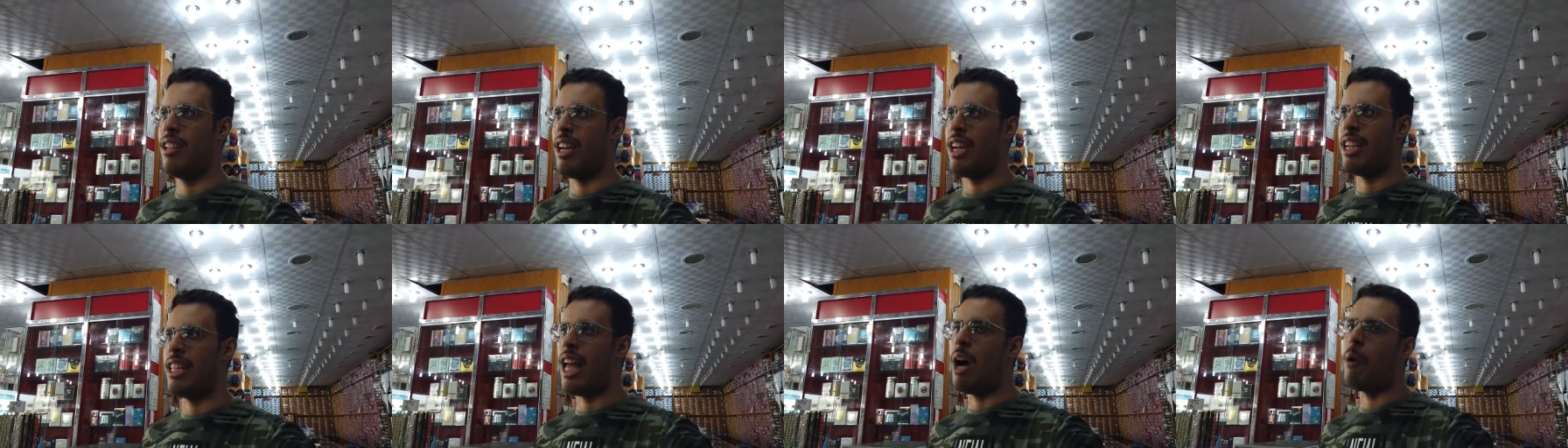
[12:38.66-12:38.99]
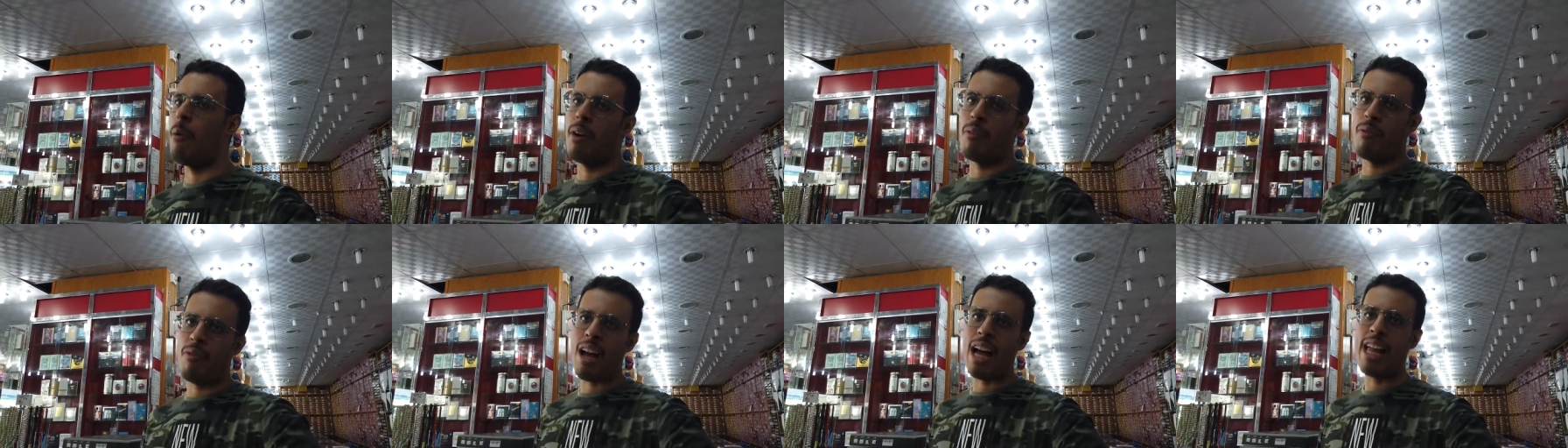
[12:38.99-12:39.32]
And
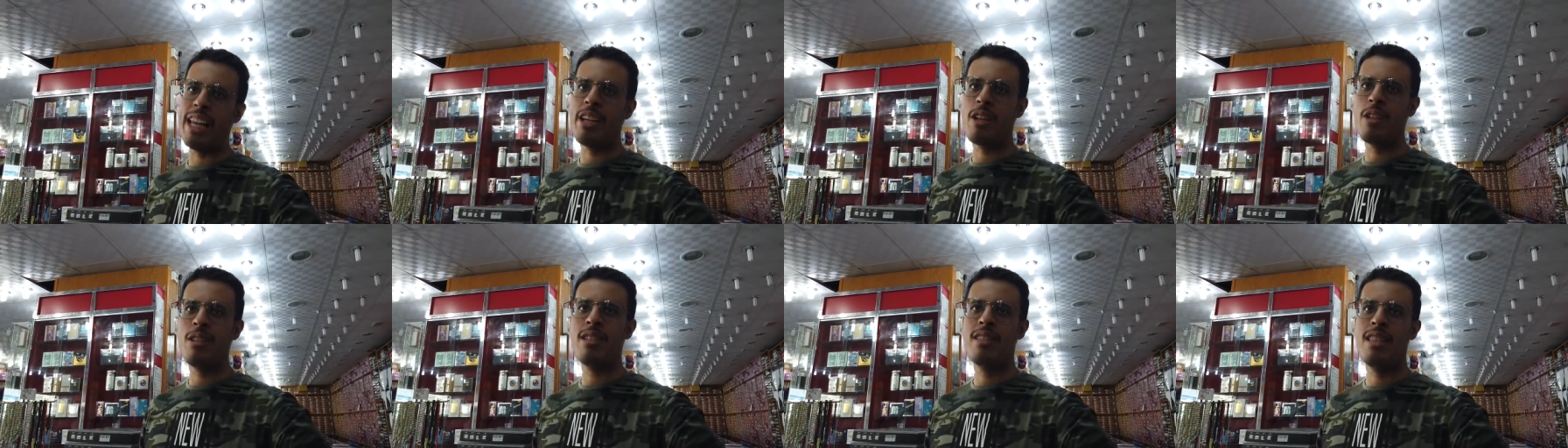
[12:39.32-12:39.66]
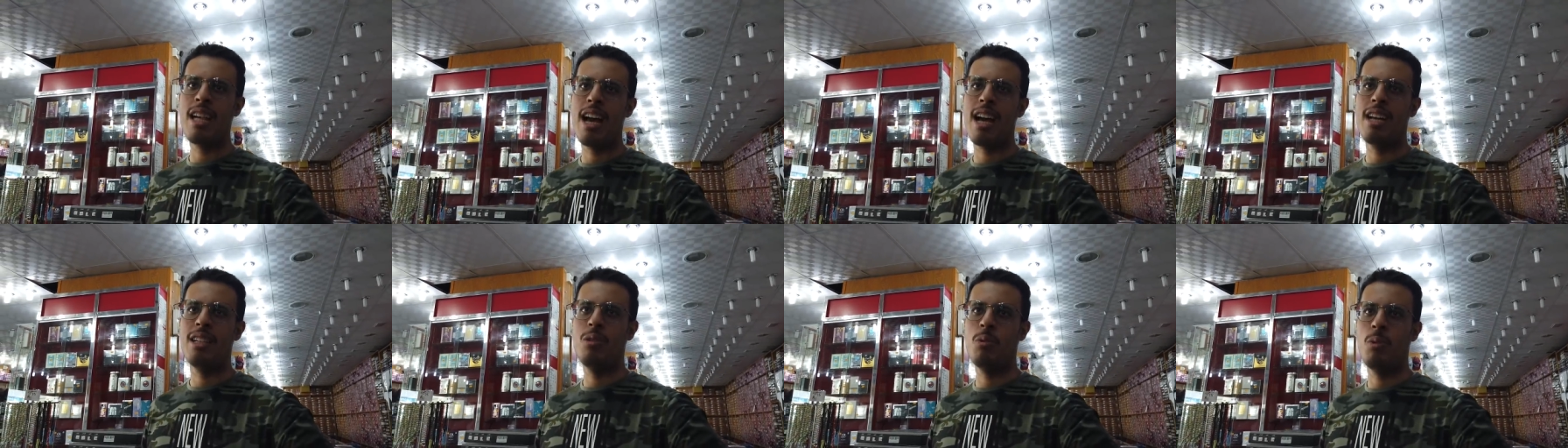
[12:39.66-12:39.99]
our values
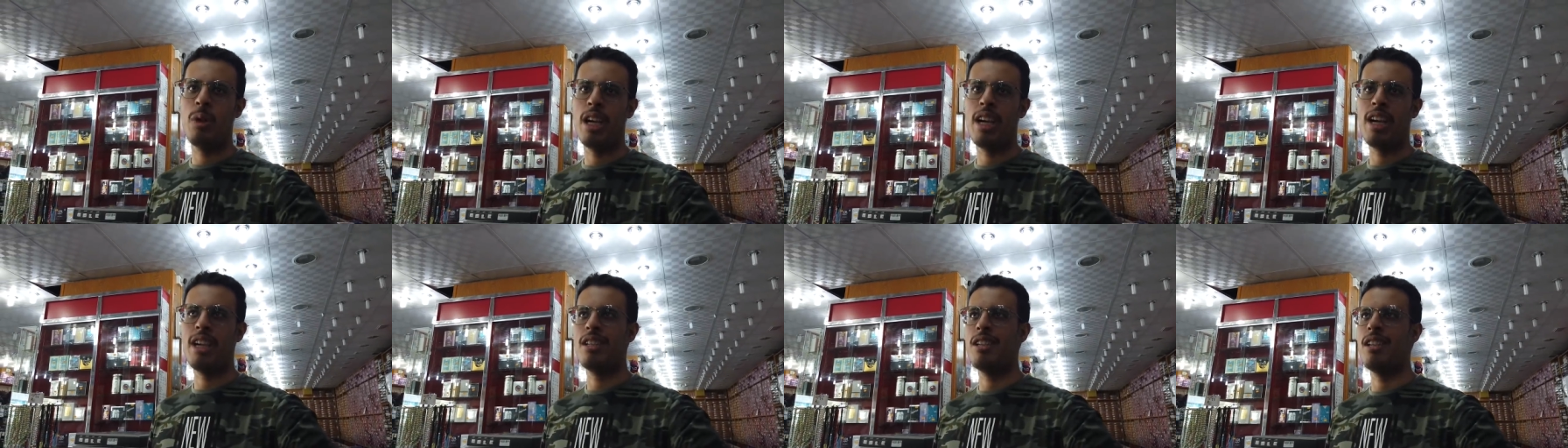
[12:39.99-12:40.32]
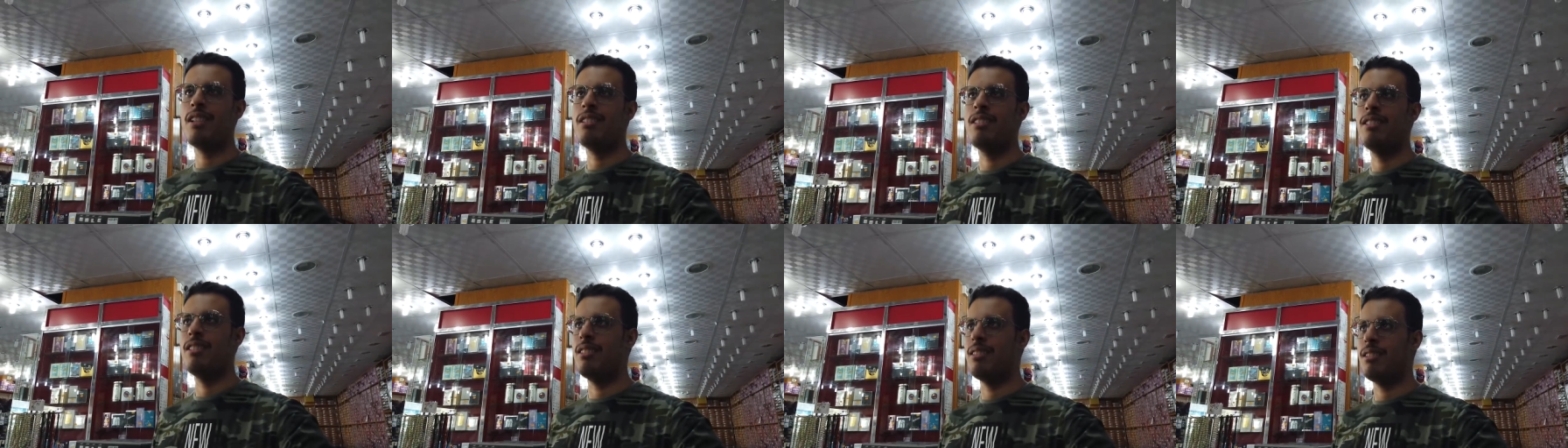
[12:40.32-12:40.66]
that we
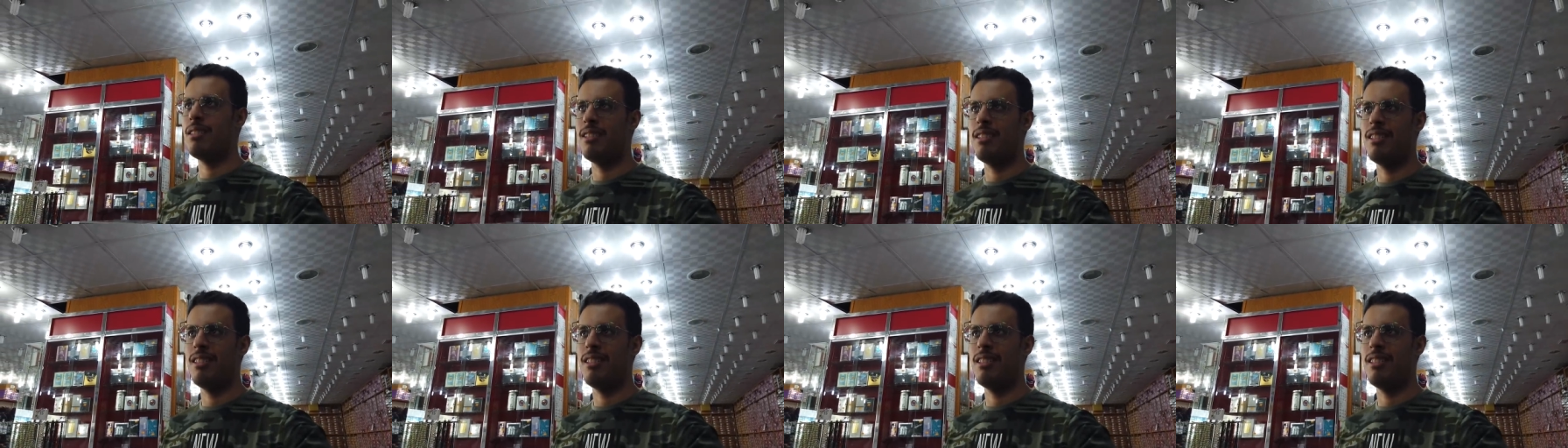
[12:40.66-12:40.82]
just